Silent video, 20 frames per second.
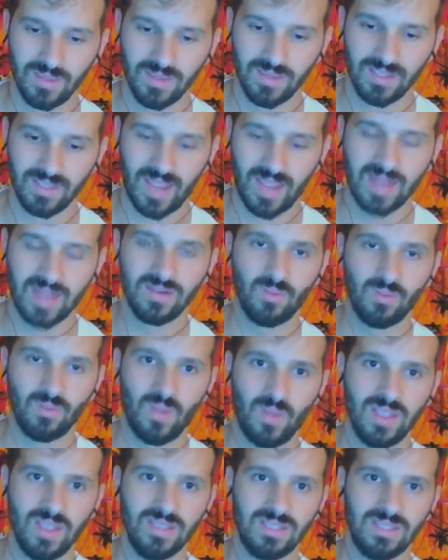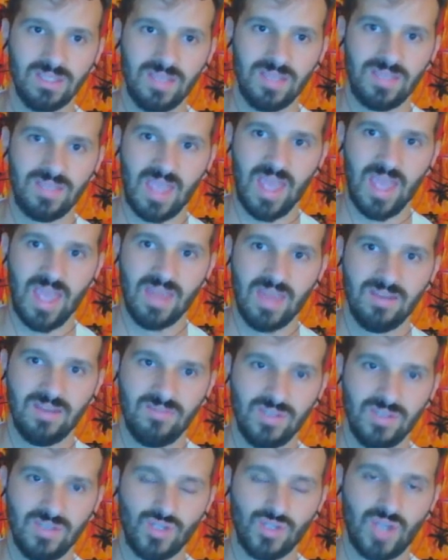kind of ways at the end
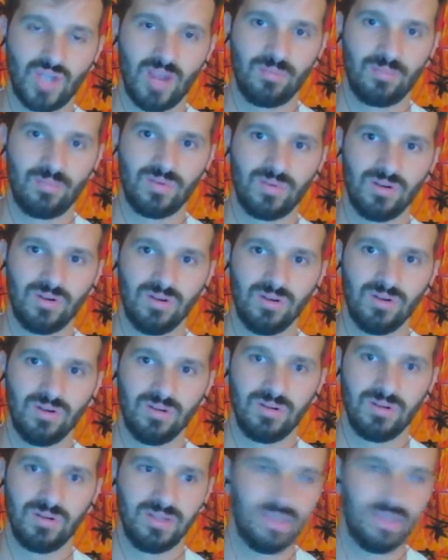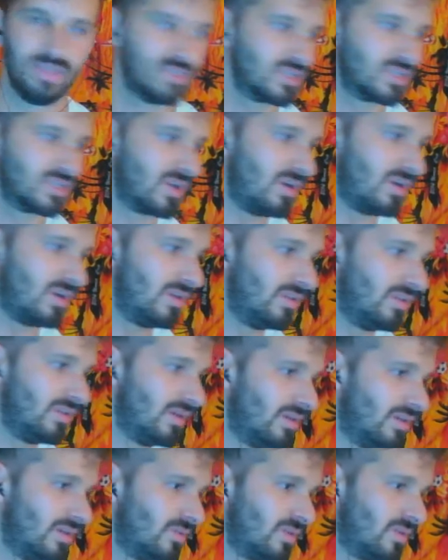of each chapter, it's called,
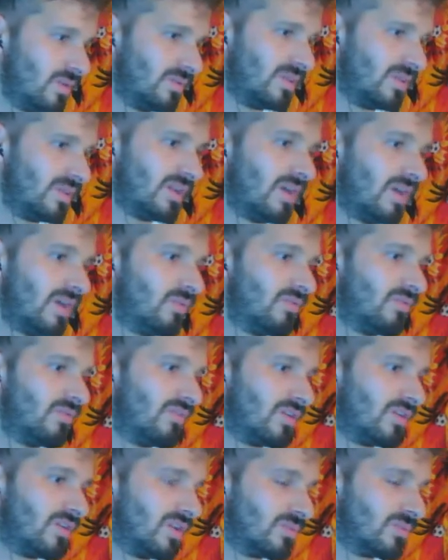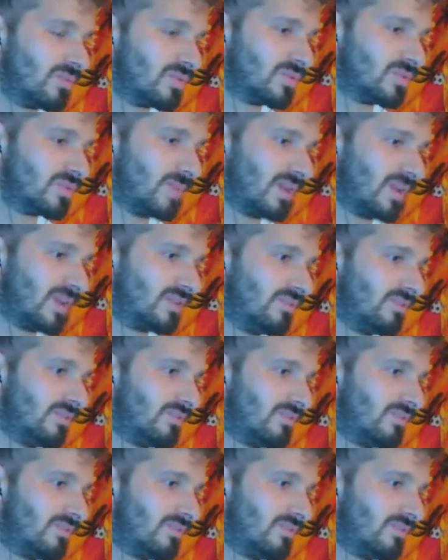what do they call it? Reverting perspective?